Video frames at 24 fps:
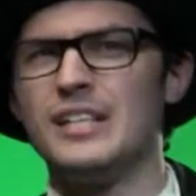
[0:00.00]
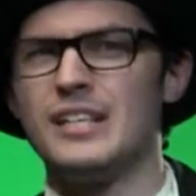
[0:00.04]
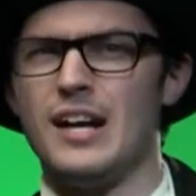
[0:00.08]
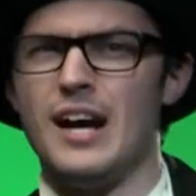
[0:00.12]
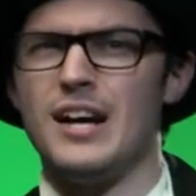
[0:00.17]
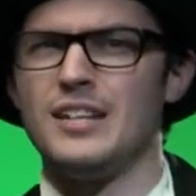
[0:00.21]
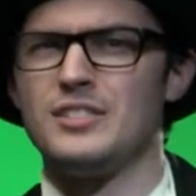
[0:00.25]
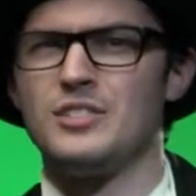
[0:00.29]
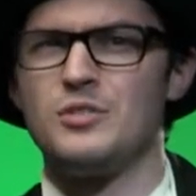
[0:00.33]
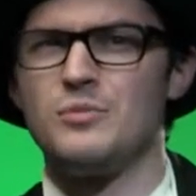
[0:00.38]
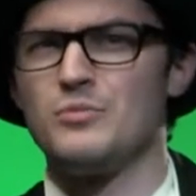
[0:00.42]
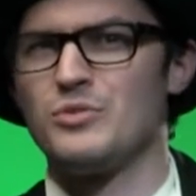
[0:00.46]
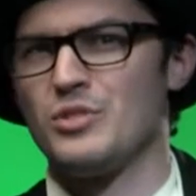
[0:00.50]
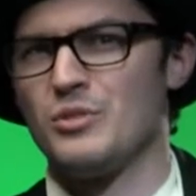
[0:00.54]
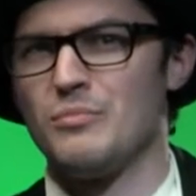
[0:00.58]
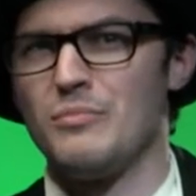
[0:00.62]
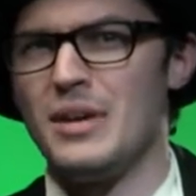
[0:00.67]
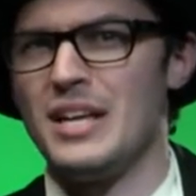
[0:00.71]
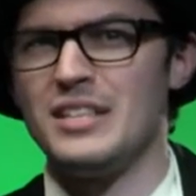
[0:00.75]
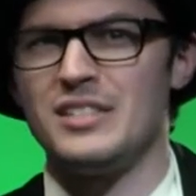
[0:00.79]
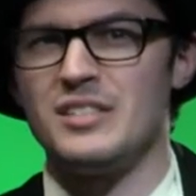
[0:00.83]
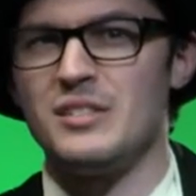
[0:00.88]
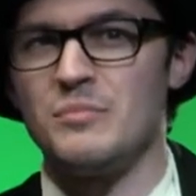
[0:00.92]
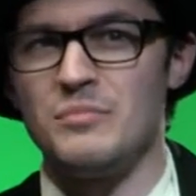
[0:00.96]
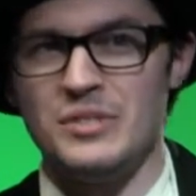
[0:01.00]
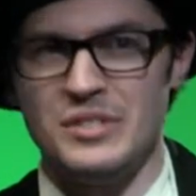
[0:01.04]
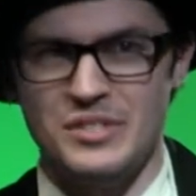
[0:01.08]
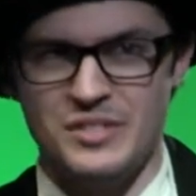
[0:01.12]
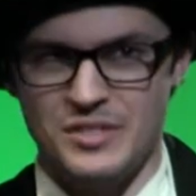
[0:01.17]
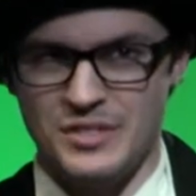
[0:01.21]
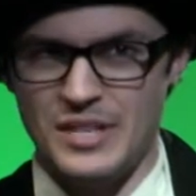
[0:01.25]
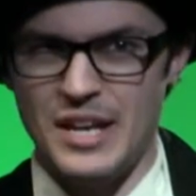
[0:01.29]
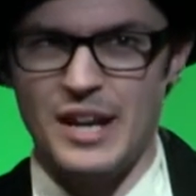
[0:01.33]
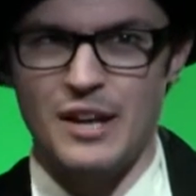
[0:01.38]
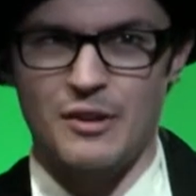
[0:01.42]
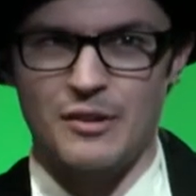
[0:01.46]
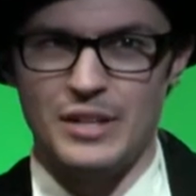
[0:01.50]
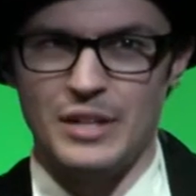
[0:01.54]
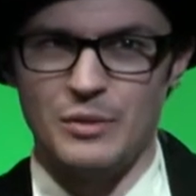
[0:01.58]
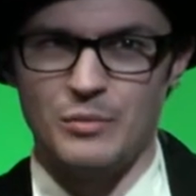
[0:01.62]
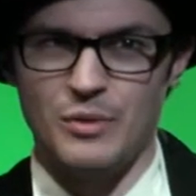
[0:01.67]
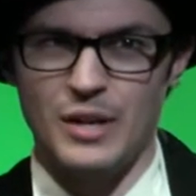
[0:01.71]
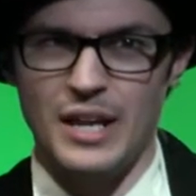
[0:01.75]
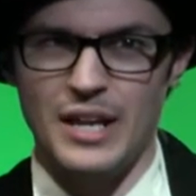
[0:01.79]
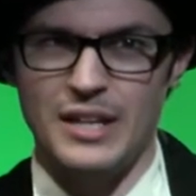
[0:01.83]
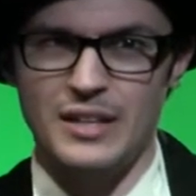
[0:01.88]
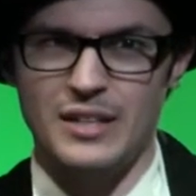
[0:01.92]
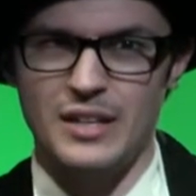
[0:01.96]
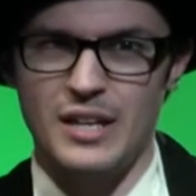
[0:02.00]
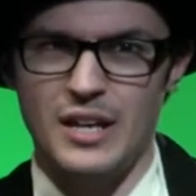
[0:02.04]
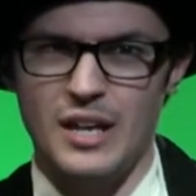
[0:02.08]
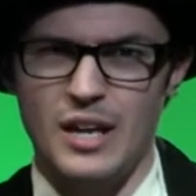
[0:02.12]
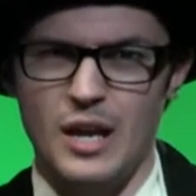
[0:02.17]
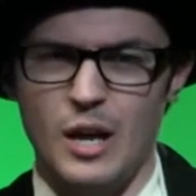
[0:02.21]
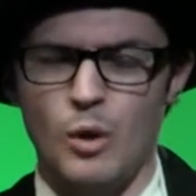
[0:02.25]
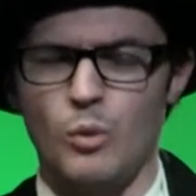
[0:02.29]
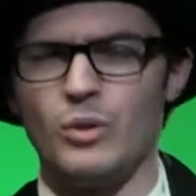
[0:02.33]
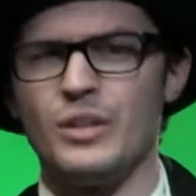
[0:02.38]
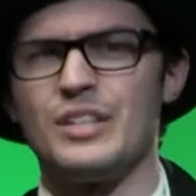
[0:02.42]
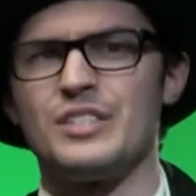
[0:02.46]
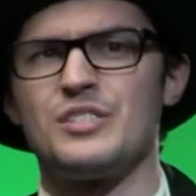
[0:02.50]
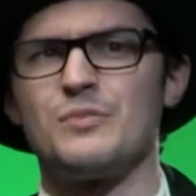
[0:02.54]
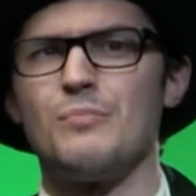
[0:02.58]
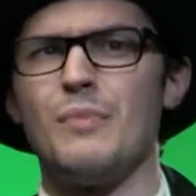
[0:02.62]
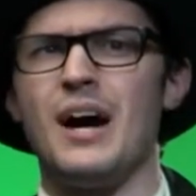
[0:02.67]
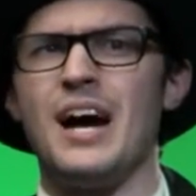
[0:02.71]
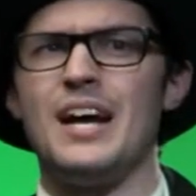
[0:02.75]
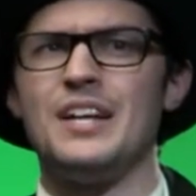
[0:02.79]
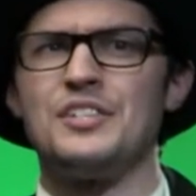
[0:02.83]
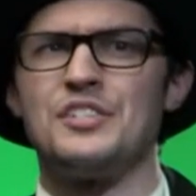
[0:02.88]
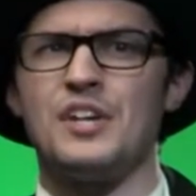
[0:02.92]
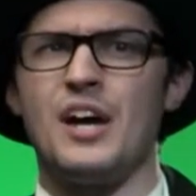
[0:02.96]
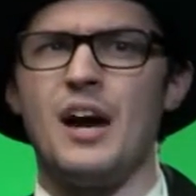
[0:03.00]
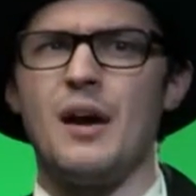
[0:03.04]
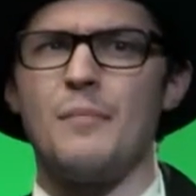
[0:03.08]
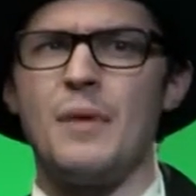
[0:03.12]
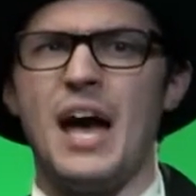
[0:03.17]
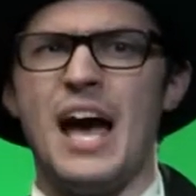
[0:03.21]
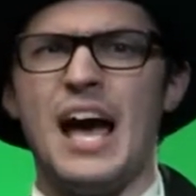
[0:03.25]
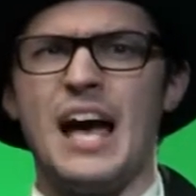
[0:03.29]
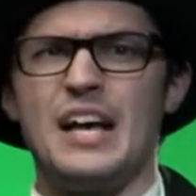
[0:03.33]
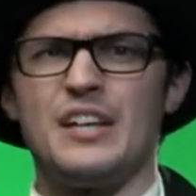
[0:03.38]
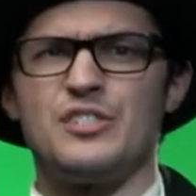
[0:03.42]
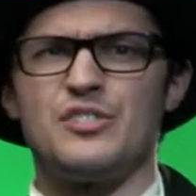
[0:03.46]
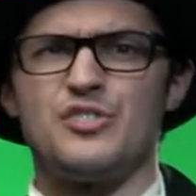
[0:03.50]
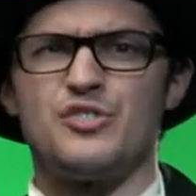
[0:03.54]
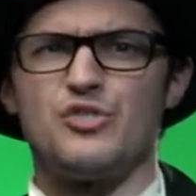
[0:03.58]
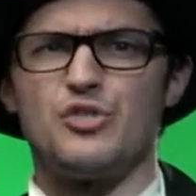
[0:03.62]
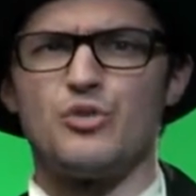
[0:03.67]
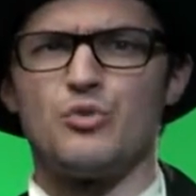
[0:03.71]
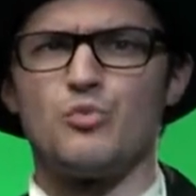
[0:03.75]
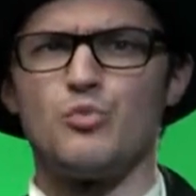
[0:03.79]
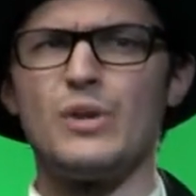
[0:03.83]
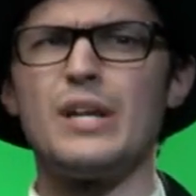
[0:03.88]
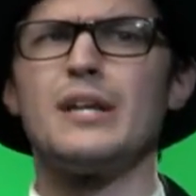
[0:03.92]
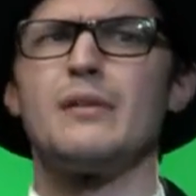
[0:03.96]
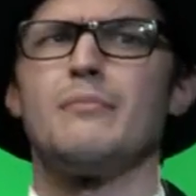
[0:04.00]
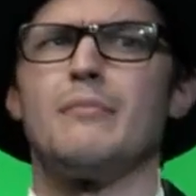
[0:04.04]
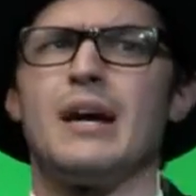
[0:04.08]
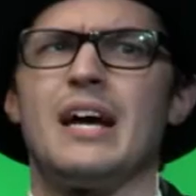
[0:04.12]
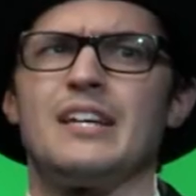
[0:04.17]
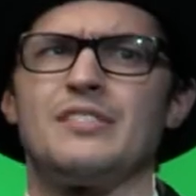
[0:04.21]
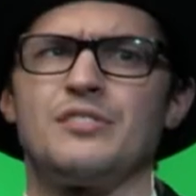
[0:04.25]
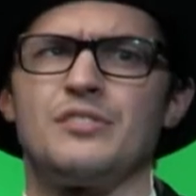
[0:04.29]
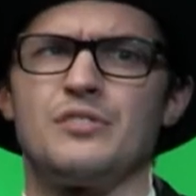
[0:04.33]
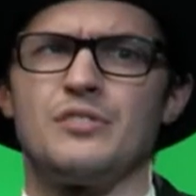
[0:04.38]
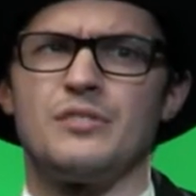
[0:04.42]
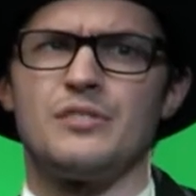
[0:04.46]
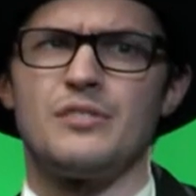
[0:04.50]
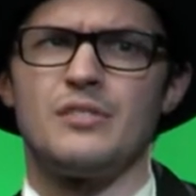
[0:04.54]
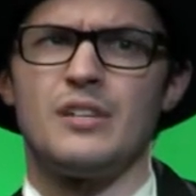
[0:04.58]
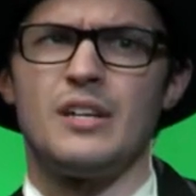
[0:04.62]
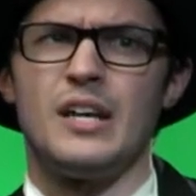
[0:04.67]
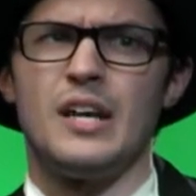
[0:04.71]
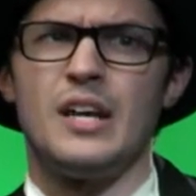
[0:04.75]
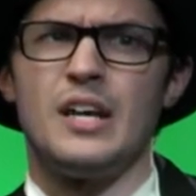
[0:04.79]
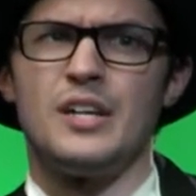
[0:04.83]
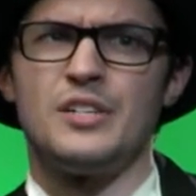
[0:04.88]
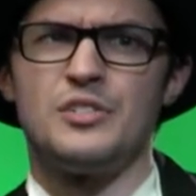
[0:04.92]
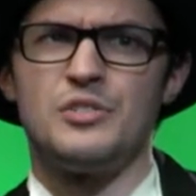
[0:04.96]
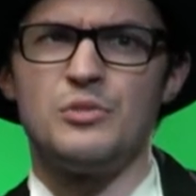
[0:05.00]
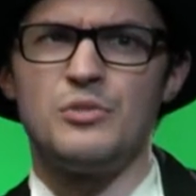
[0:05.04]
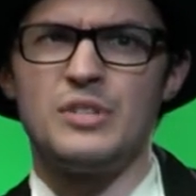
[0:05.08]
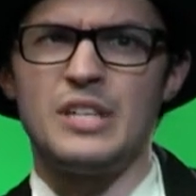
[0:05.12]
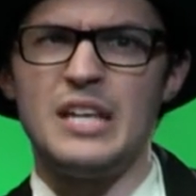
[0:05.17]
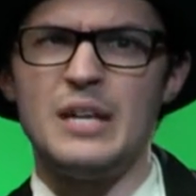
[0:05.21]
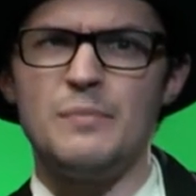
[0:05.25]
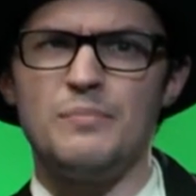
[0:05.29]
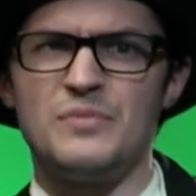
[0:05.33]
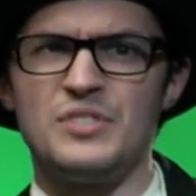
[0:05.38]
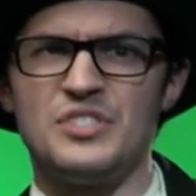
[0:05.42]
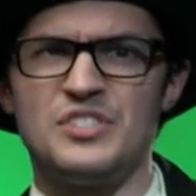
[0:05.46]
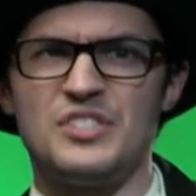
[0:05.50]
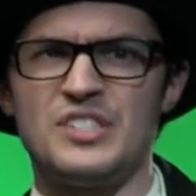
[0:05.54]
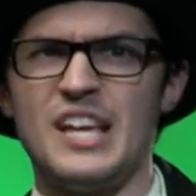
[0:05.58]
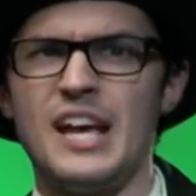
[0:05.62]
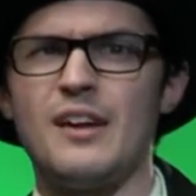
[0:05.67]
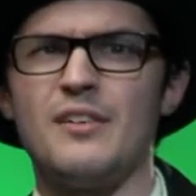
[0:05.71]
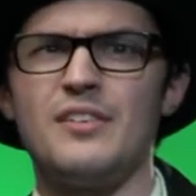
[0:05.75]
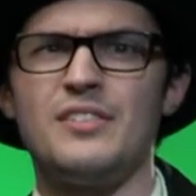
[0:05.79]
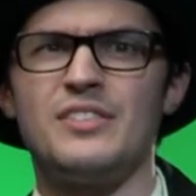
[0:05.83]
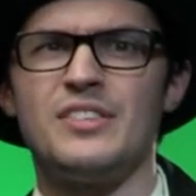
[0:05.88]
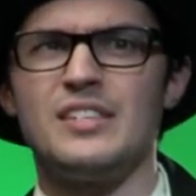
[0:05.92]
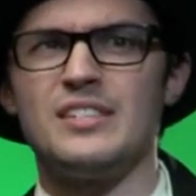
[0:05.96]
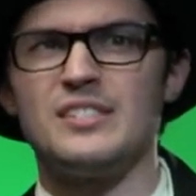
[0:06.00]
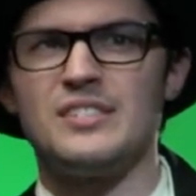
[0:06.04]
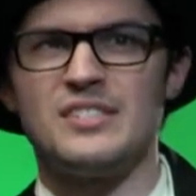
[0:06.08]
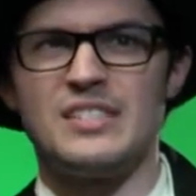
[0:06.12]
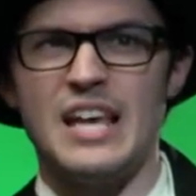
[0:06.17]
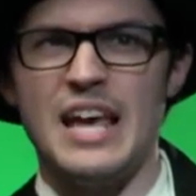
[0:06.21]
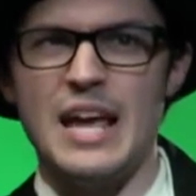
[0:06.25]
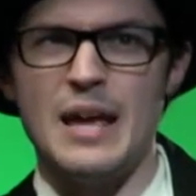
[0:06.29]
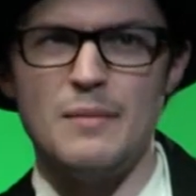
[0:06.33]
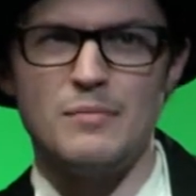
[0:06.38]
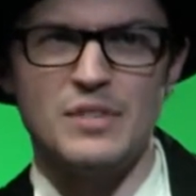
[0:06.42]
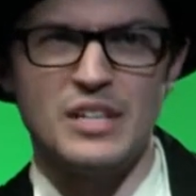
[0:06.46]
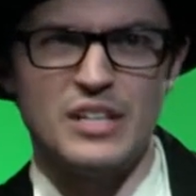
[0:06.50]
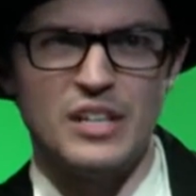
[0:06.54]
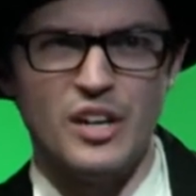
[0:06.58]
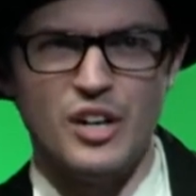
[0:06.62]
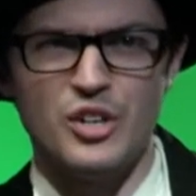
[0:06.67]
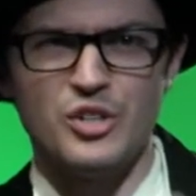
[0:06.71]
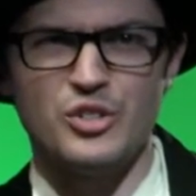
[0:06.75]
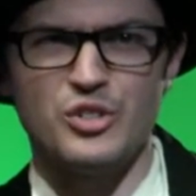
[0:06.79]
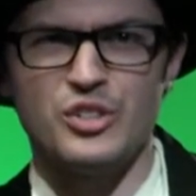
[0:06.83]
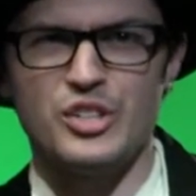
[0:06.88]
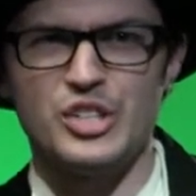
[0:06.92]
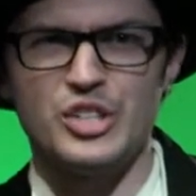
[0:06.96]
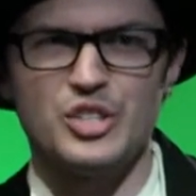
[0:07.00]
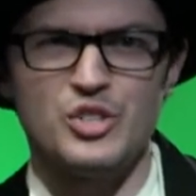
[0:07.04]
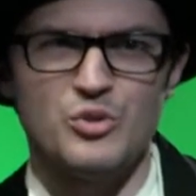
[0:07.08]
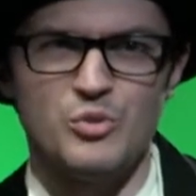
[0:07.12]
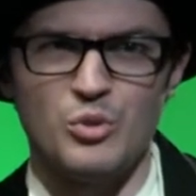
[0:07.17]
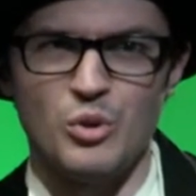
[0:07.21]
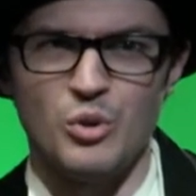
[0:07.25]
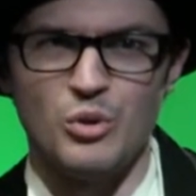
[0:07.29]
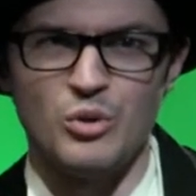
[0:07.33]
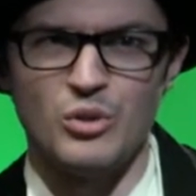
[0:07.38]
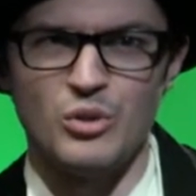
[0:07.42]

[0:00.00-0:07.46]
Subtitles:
costumes are meant to be scary, right? Well, it's my job as the ringmaster to keep the scary things tamed and under control.